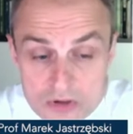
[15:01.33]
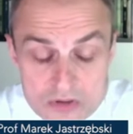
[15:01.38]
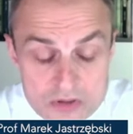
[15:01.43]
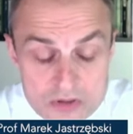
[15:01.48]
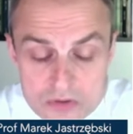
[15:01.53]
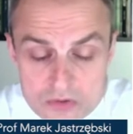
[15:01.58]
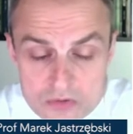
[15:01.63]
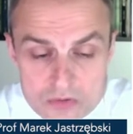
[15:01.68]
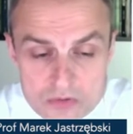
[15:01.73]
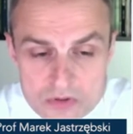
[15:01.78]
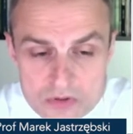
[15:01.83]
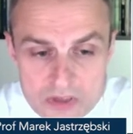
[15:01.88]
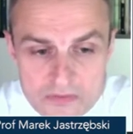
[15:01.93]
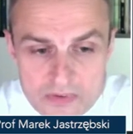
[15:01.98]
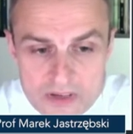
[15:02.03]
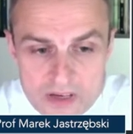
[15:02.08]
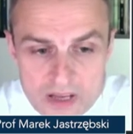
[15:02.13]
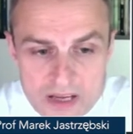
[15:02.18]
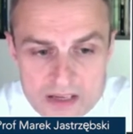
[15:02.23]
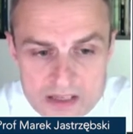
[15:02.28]
you don't need
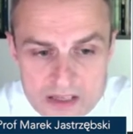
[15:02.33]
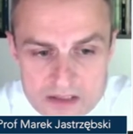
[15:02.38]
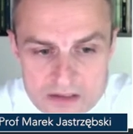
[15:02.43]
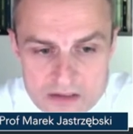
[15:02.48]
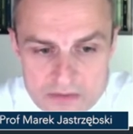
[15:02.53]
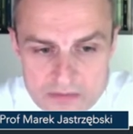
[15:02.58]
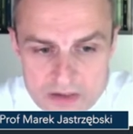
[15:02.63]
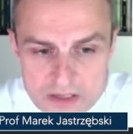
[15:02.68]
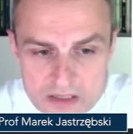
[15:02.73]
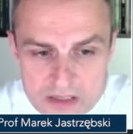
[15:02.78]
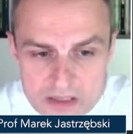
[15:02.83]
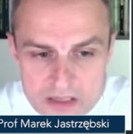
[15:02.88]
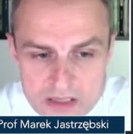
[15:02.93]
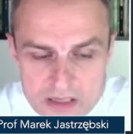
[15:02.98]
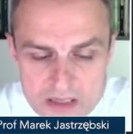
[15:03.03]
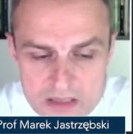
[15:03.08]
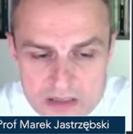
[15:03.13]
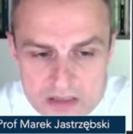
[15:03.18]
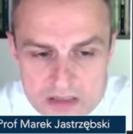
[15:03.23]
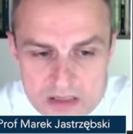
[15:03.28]
to even identify
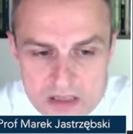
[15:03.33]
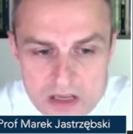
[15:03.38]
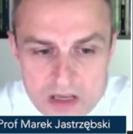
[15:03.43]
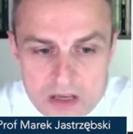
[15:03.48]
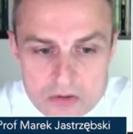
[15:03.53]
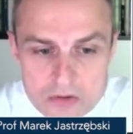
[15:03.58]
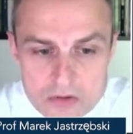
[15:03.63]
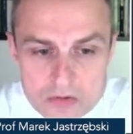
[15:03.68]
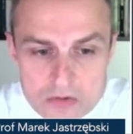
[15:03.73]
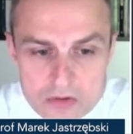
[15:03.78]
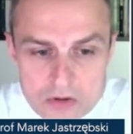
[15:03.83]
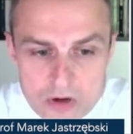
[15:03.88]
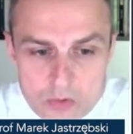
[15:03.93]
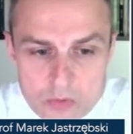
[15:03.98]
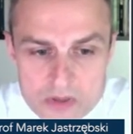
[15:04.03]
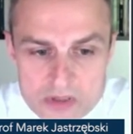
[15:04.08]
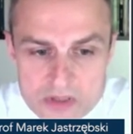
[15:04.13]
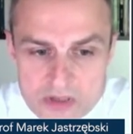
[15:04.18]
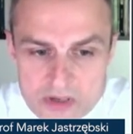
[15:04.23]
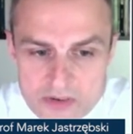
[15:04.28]
the his to
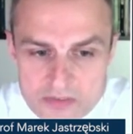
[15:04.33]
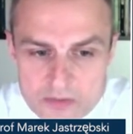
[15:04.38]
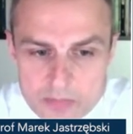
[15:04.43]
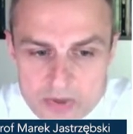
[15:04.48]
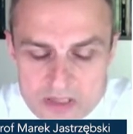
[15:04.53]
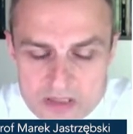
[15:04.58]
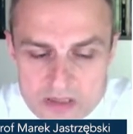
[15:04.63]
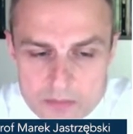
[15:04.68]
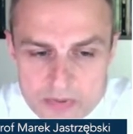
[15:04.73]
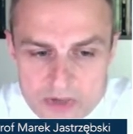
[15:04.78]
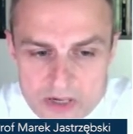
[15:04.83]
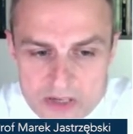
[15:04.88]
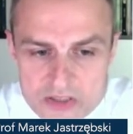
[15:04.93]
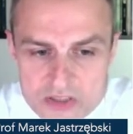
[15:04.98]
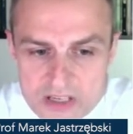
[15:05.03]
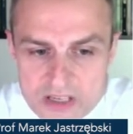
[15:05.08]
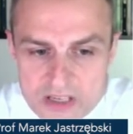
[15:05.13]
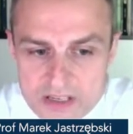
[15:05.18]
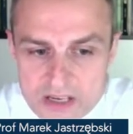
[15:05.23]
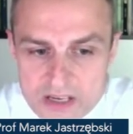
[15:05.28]
know what the left bundle
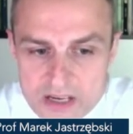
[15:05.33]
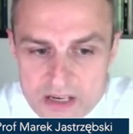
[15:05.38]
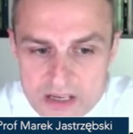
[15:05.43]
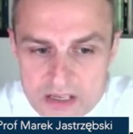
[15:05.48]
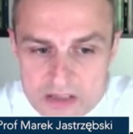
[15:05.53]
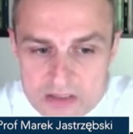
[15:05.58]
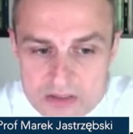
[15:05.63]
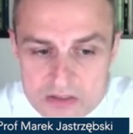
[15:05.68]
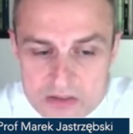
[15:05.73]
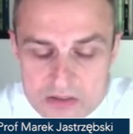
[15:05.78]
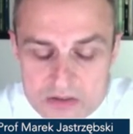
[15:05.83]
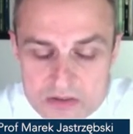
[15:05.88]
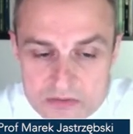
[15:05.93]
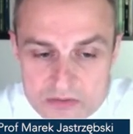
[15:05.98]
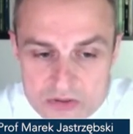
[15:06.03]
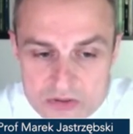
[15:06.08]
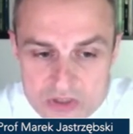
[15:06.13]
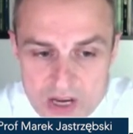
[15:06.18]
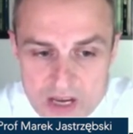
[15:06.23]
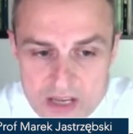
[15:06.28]
branch area is.
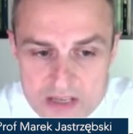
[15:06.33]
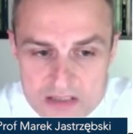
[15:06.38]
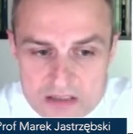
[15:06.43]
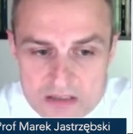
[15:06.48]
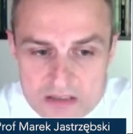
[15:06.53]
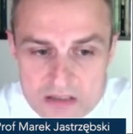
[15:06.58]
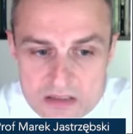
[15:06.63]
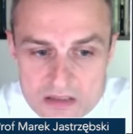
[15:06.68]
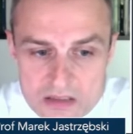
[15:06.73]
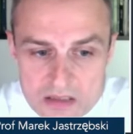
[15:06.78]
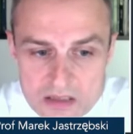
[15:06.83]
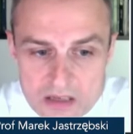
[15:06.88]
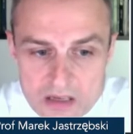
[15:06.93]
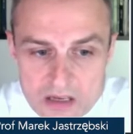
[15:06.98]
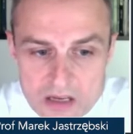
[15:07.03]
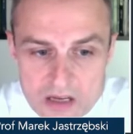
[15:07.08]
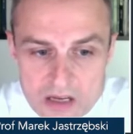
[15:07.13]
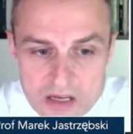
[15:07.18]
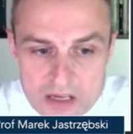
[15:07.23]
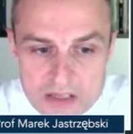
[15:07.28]
Just
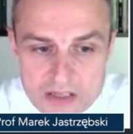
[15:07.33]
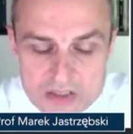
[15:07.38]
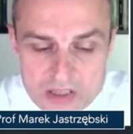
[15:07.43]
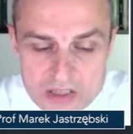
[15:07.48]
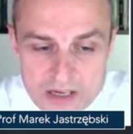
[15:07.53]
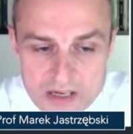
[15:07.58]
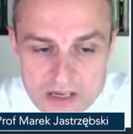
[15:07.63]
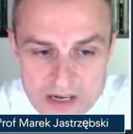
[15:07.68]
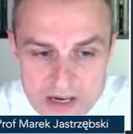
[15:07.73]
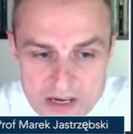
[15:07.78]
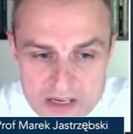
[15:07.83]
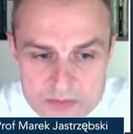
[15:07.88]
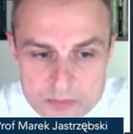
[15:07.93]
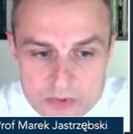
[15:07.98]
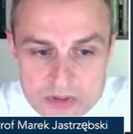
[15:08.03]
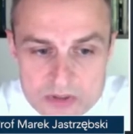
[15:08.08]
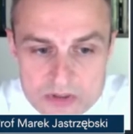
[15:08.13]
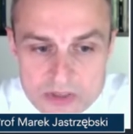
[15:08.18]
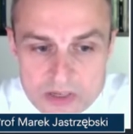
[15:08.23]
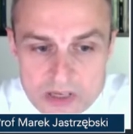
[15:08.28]
the
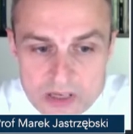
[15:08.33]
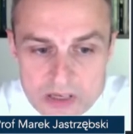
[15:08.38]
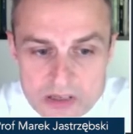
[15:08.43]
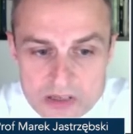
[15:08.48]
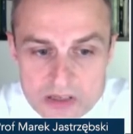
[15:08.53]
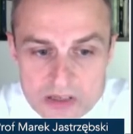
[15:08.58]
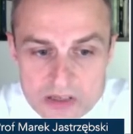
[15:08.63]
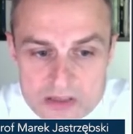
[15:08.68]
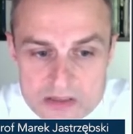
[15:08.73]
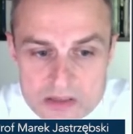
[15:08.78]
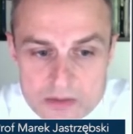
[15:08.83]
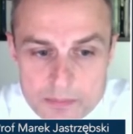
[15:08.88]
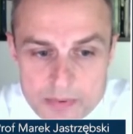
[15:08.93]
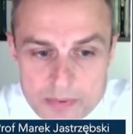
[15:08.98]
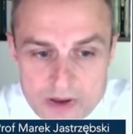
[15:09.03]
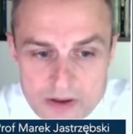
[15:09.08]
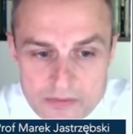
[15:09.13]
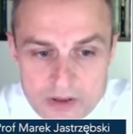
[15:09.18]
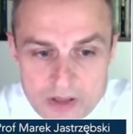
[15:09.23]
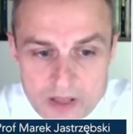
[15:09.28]
tricuspid ring is the
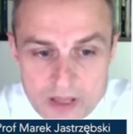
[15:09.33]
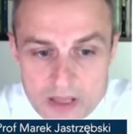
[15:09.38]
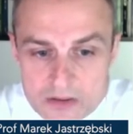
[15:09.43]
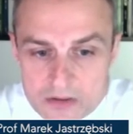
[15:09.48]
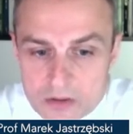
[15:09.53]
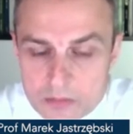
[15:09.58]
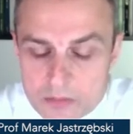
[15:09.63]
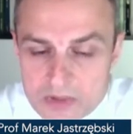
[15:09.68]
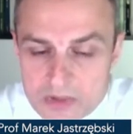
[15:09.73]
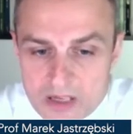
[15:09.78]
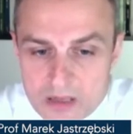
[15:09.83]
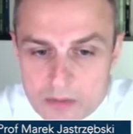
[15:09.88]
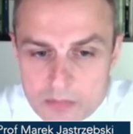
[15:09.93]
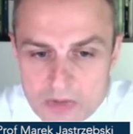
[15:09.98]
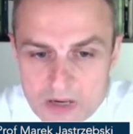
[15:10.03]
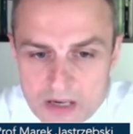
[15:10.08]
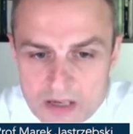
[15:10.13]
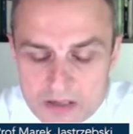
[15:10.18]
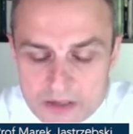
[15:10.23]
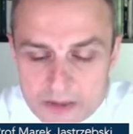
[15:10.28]
perfect anatomical
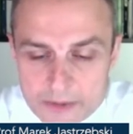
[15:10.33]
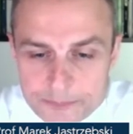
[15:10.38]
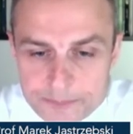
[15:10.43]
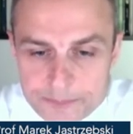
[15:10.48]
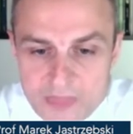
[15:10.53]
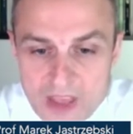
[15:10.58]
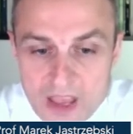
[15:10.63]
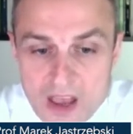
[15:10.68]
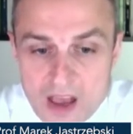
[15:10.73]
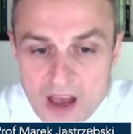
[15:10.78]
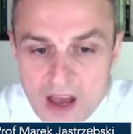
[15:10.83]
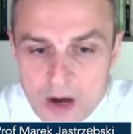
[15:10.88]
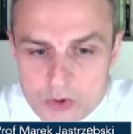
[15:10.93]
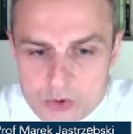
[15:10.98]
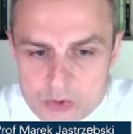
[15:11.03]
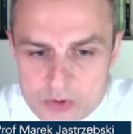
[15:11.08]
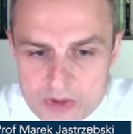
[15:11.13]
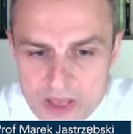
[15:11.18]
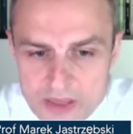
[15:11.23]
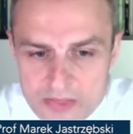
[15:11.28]
marker. How
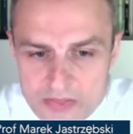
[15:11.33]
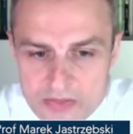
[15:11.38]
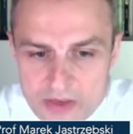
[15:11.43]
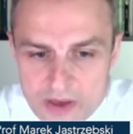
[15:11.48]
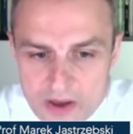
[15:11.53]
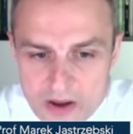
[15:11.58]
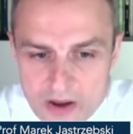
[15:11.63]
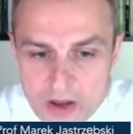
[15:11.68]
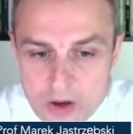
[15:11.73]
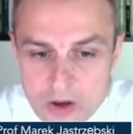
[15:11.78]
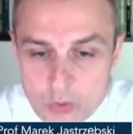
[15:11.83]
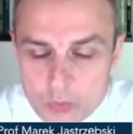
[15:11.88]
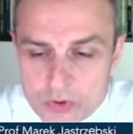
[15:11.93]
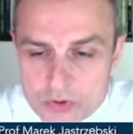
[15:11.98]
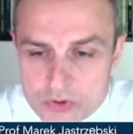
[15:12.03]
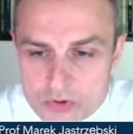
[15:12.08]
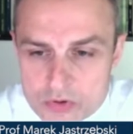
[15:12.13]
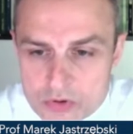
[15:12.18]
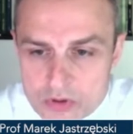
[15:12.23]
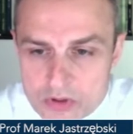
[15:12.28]
to get there? We
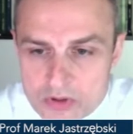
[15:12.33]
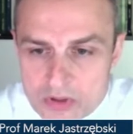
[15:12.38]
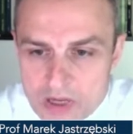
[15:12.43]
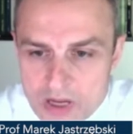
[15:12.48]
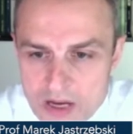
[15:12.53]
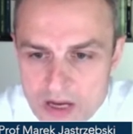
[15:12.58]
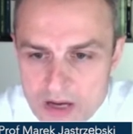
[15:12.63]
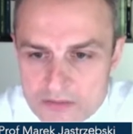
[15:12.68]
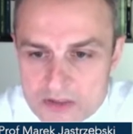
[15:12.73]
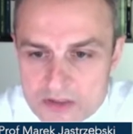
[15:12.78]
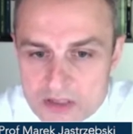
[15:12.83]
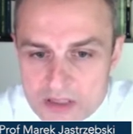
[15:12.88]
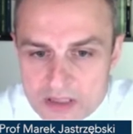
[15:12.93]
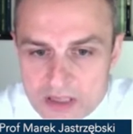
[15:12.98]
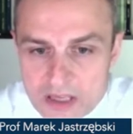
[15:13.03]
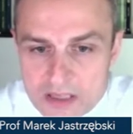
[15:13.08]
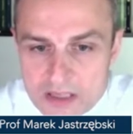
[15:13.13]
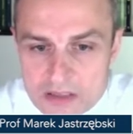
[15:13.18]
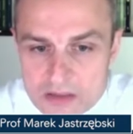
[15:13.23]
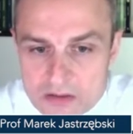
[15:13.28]
do not have
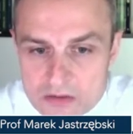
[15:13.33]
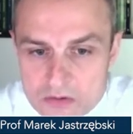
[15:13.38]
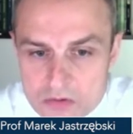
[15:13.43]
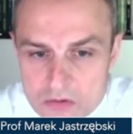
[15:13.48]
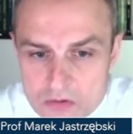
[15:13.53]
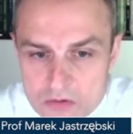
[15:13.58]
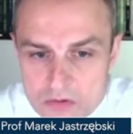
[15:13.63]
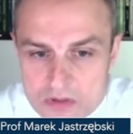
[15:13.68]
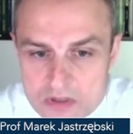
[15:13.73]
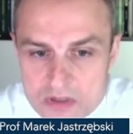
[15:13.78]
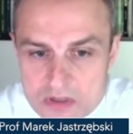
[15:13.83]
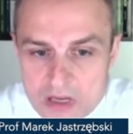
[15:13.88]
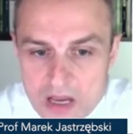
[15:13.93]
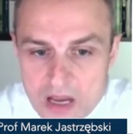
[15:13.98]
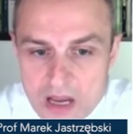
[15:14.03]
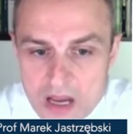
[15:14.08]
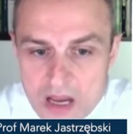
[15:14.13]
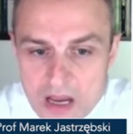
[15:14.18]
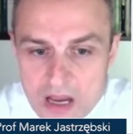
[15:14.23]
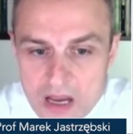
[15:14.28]
dedicated tools,
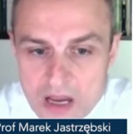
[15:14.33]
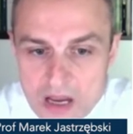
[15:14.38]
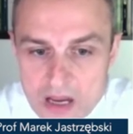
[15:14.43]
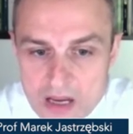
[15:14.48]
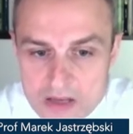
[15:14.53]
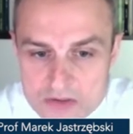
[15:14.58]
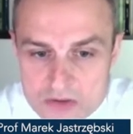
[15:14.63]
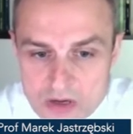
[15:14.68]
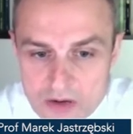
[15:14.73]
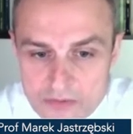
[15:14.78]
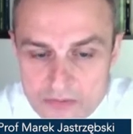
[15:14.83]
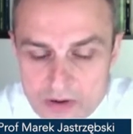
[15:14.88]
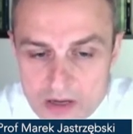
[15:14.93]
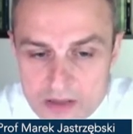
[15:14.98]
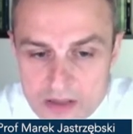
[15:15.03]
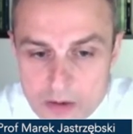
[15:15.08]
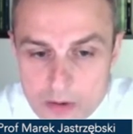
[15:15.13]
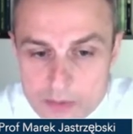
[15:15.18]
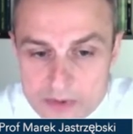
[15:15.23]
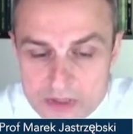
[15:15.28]
uh, as you have heard
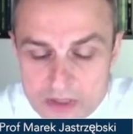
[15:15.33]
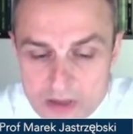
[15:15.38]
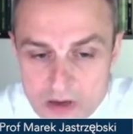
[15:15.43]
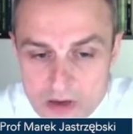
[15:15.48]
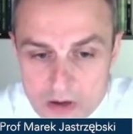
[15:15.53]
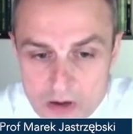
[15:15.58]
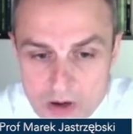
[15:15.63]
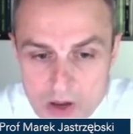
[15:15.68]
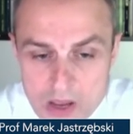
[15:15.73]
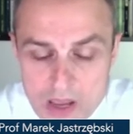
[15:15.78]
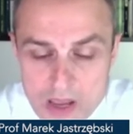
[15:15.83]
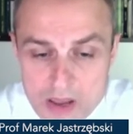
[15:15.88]
a moment ago,